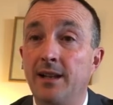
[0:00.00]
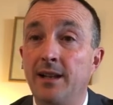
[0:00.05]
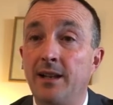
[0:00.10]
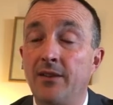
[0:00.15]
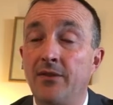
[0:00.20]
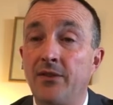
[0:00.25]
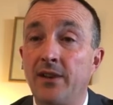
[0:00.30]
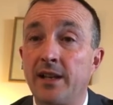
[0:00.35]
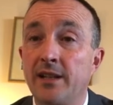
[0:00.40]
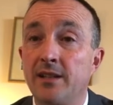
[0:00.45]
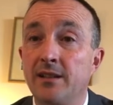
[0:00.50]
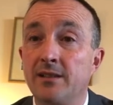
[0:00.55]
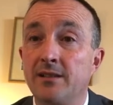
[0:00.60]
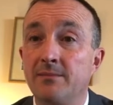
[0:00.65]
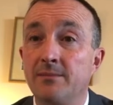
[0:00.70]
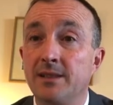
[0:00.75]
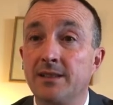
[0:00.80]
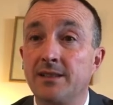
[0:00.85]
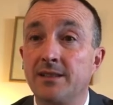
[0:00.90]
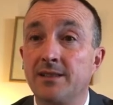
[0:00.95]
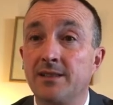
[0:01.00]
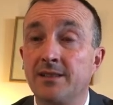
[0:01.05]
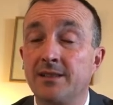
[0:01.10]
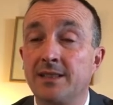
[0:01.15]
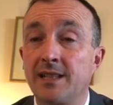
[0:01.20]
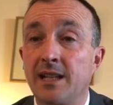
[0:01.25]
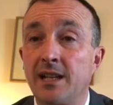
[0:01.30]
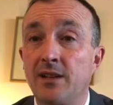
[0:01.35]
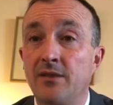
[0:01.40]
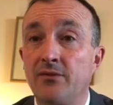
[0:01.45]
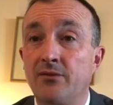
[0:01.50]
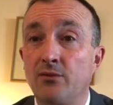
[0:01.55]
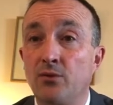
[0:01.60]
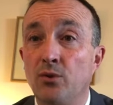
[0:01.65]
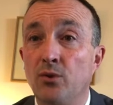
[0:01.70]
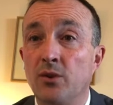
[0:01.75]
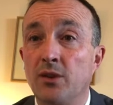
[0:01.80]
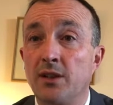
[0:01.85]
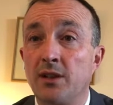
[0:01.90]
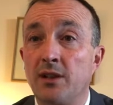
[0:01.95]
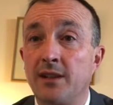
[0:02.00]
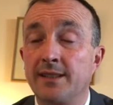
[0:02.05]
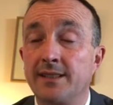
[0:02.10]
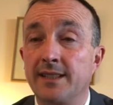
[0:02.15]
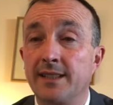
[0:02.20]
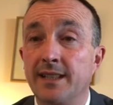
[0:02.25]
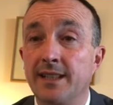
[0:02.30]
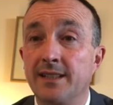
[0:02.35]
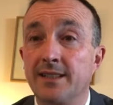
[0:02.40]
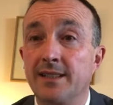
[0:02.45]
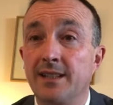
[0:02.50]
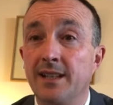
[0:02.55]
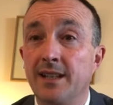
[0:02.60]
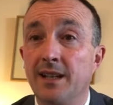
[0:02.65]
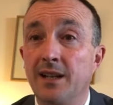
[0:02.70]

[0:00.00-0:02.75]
Thank you to Mr. Sick Day for organising it.